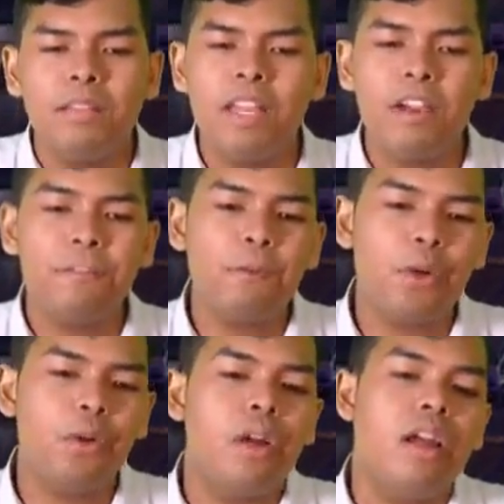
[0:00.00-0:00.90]

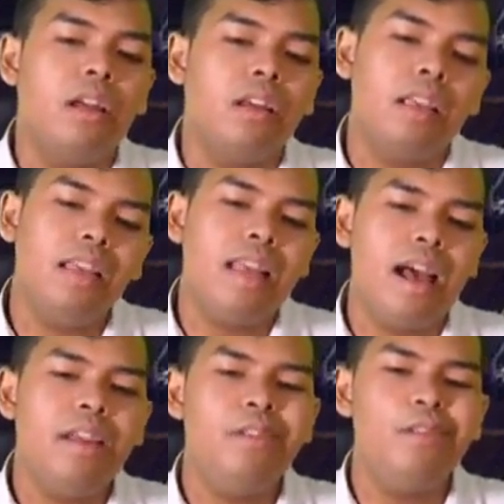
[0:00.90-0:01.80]
Therefore,
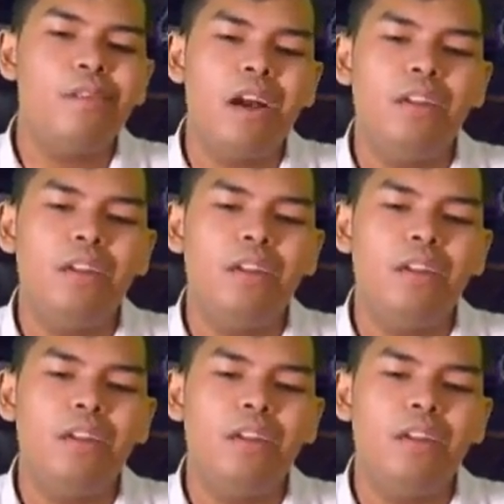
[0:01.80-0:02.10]
ilan yung,